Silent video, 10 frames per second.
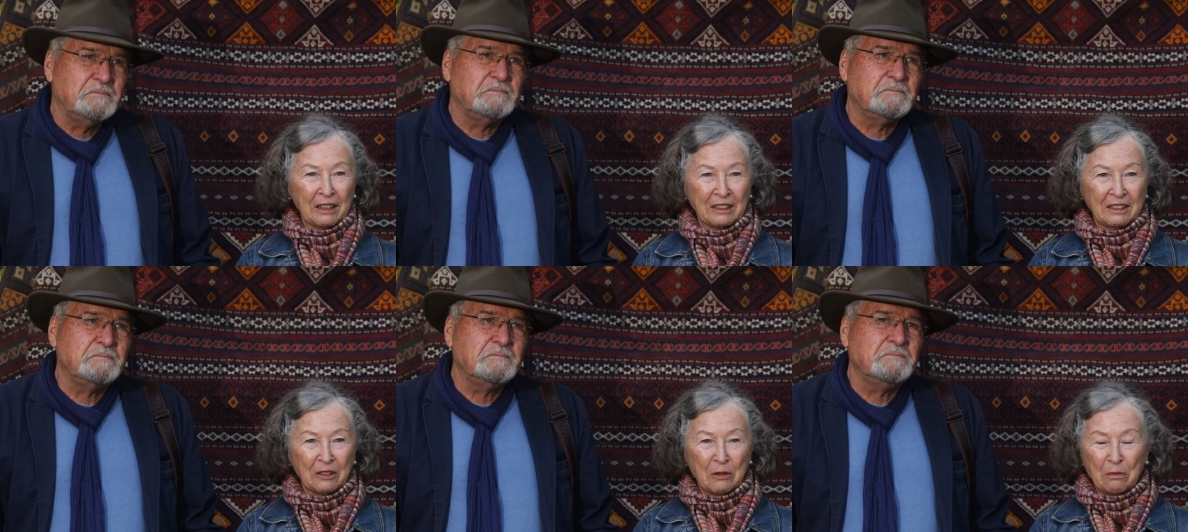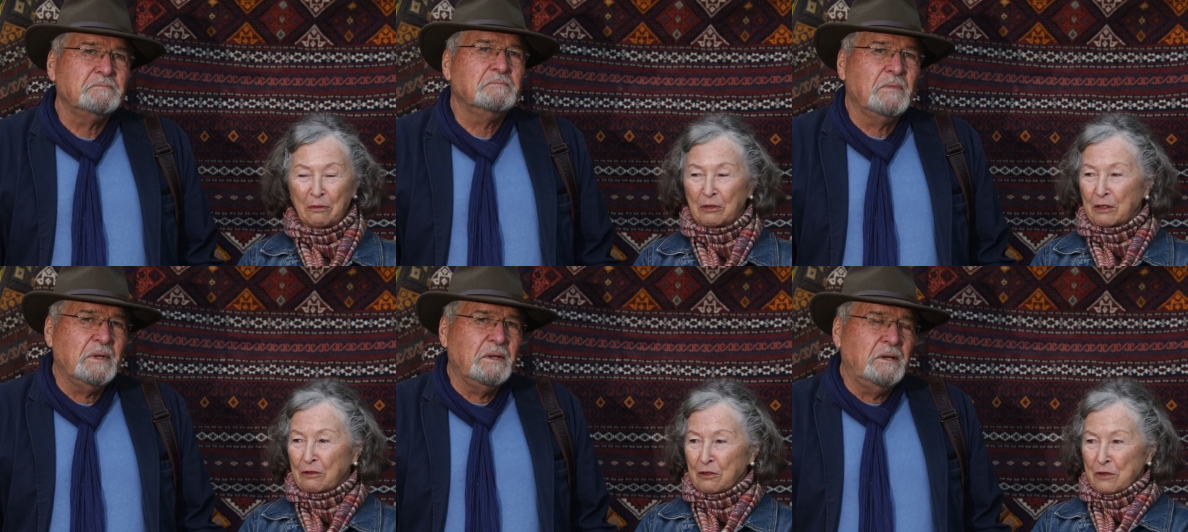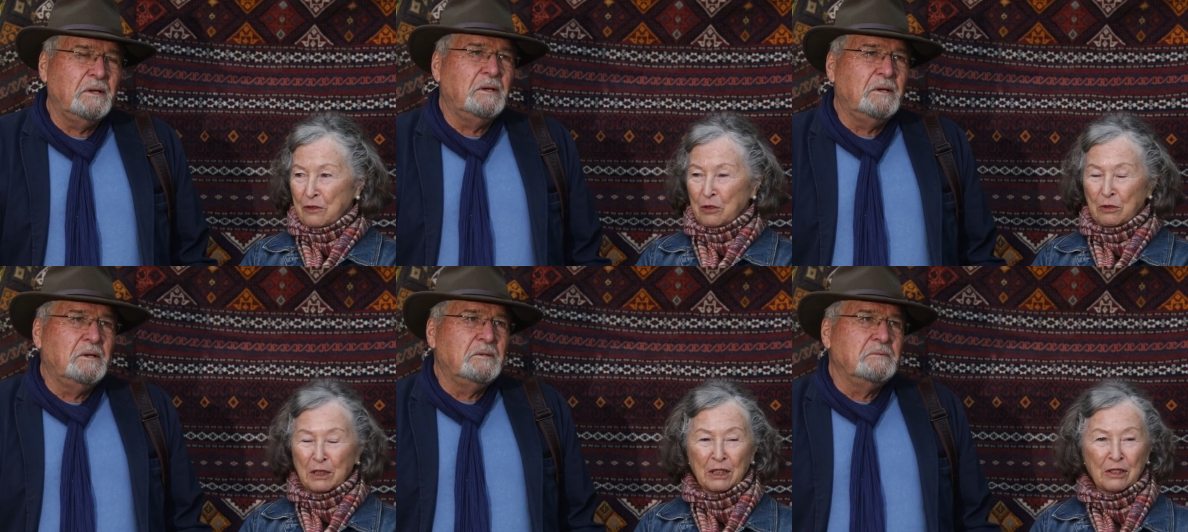Speaker 1: and you know, for the first
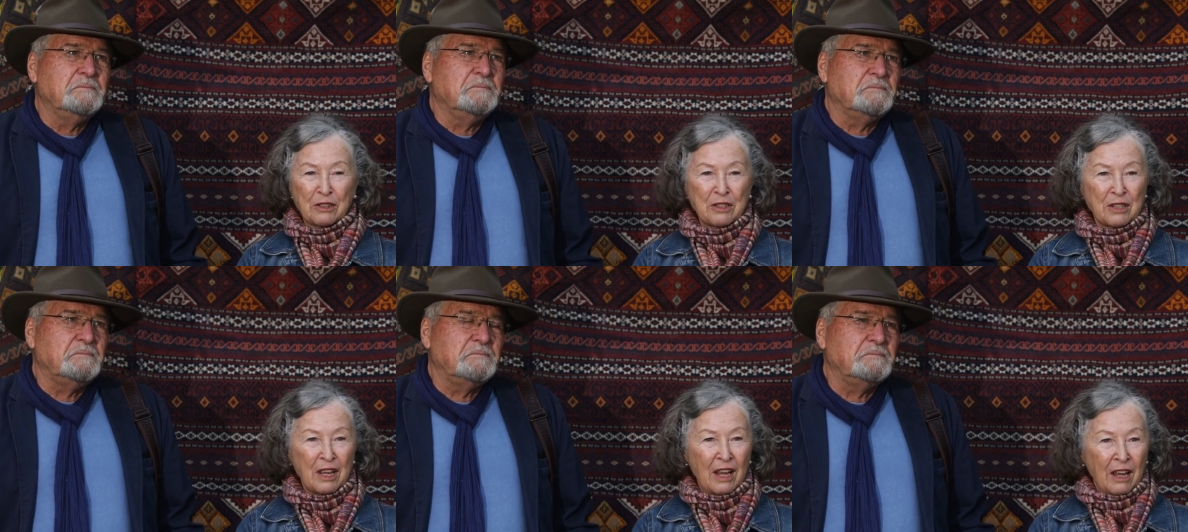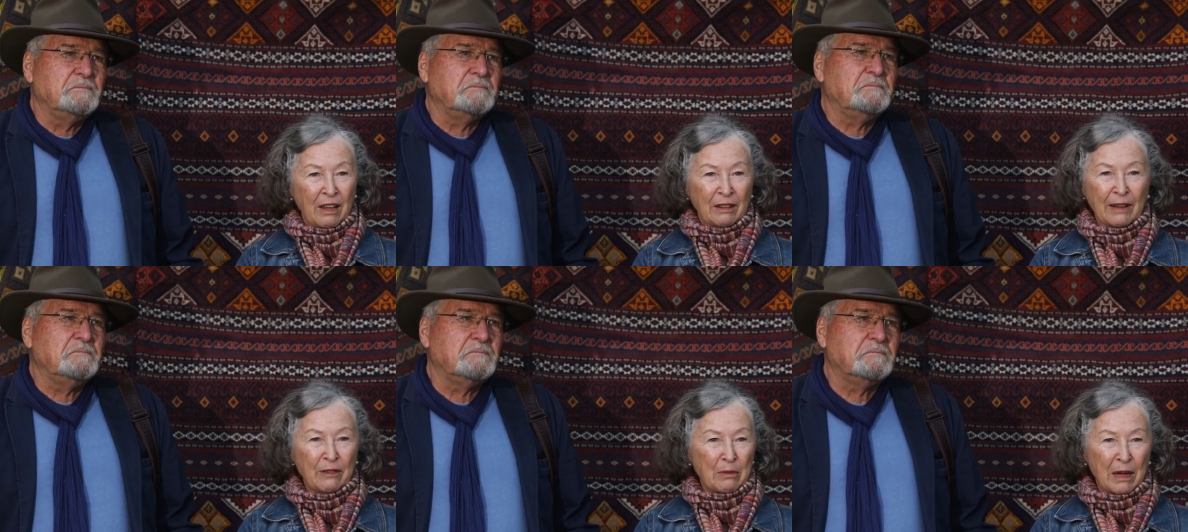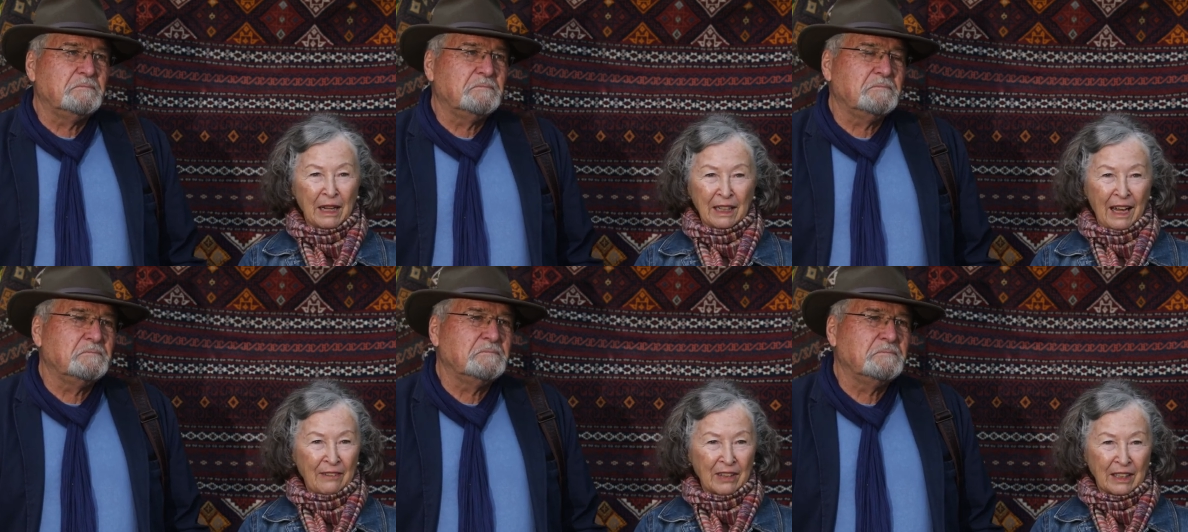few years, never mind
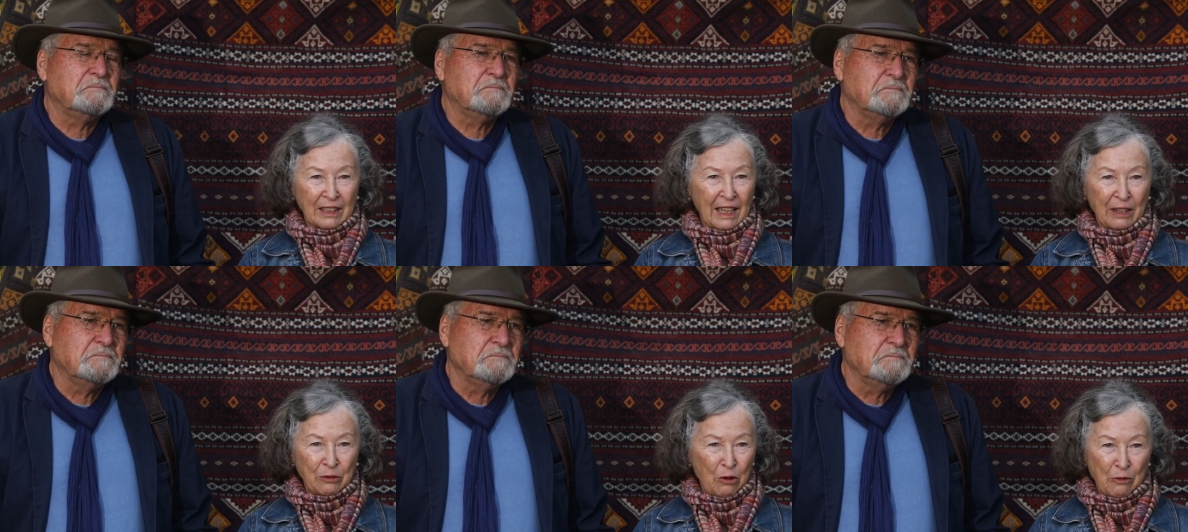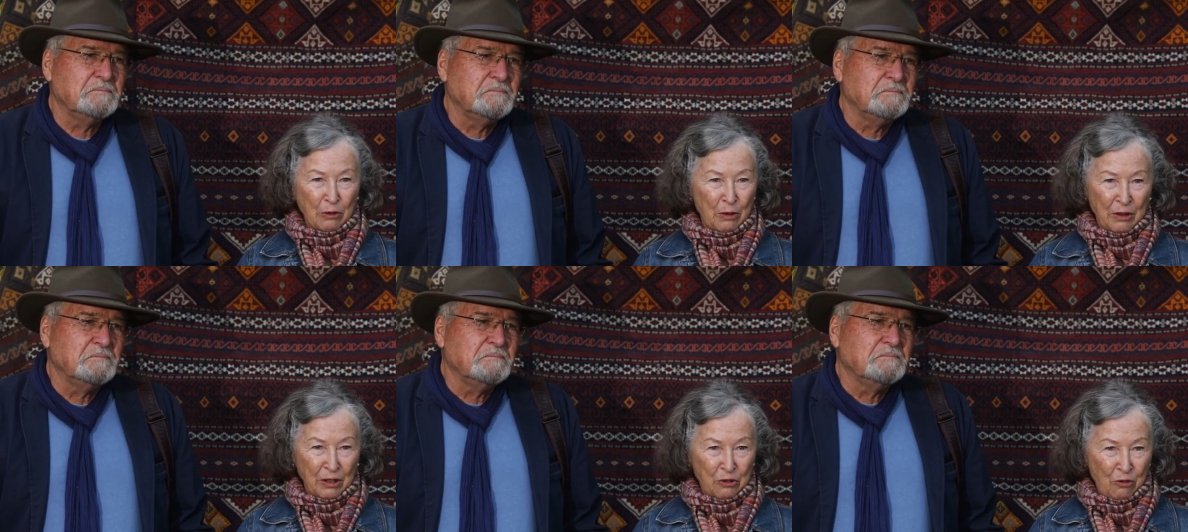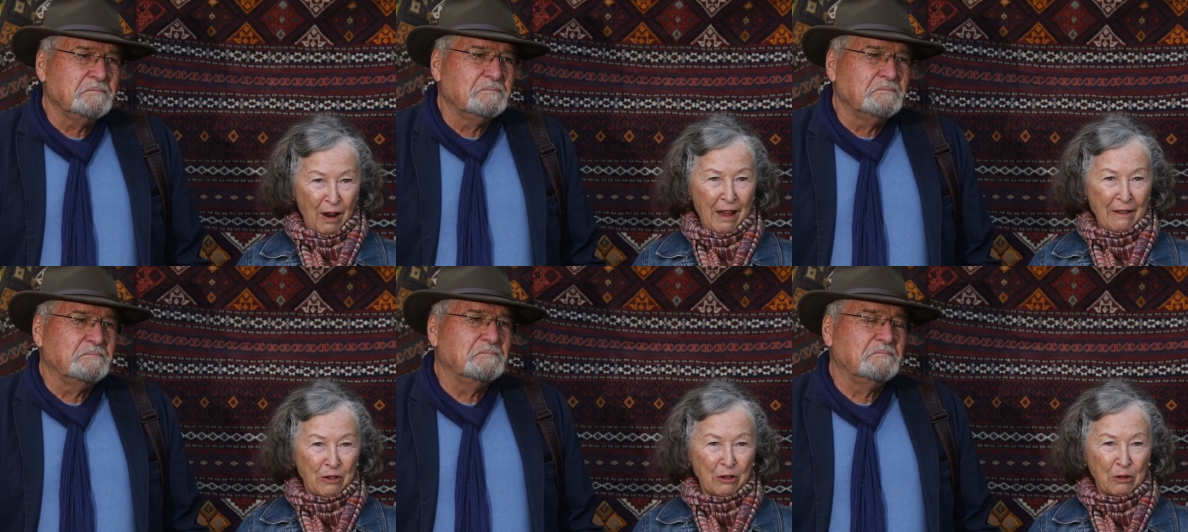having a Land Rover with a
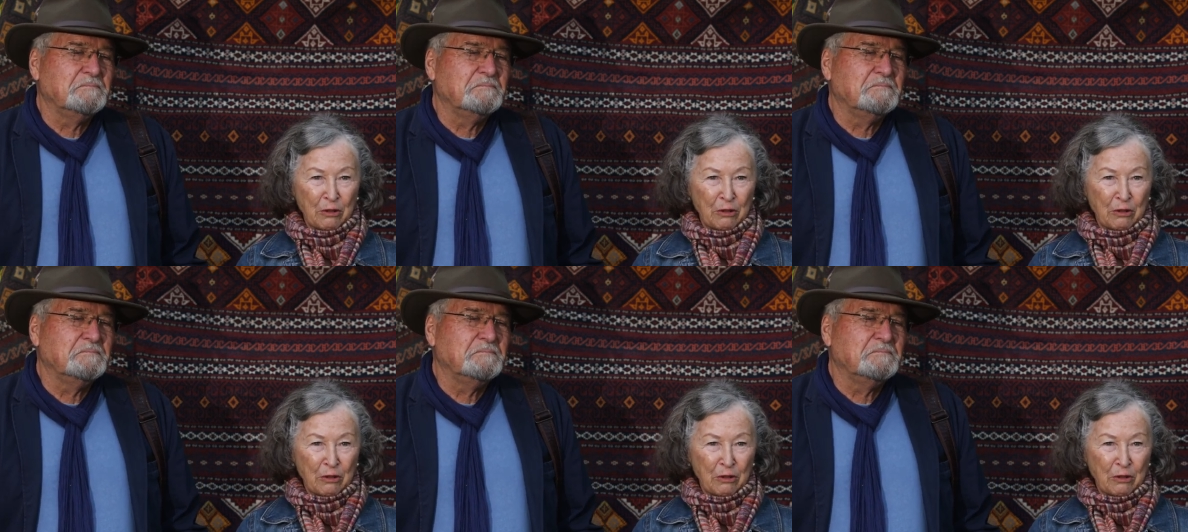driver.